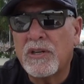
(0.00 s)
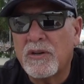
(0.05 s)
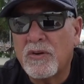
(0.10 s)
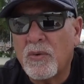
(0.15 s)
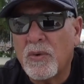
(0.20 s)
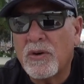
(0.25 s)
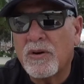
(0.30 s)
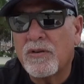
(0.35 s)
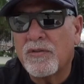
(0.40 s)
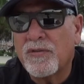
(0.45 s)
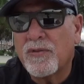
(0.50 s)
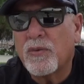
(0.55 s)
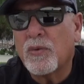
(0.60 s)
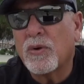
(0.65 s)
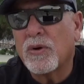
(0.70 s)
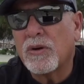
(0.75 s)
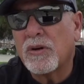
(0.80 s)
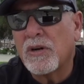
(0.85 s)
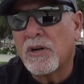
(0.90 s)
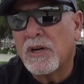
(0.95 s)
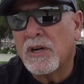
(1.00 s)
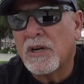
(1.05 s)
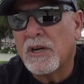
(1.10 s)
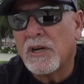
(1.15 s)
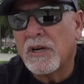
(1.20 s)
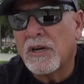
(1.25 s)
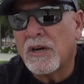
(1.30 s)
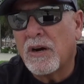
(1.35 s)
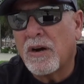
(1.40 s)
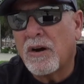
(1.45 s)
in order for
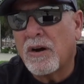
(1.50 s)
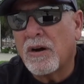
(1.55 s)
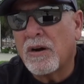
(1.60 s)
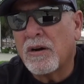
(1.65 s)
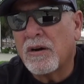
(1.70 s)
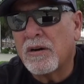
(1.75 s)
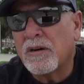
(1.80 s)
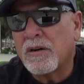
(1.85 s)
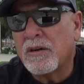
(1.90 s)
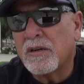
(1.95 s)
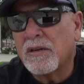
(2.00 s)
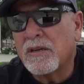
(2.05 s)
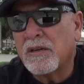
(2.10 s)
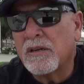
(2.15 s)
our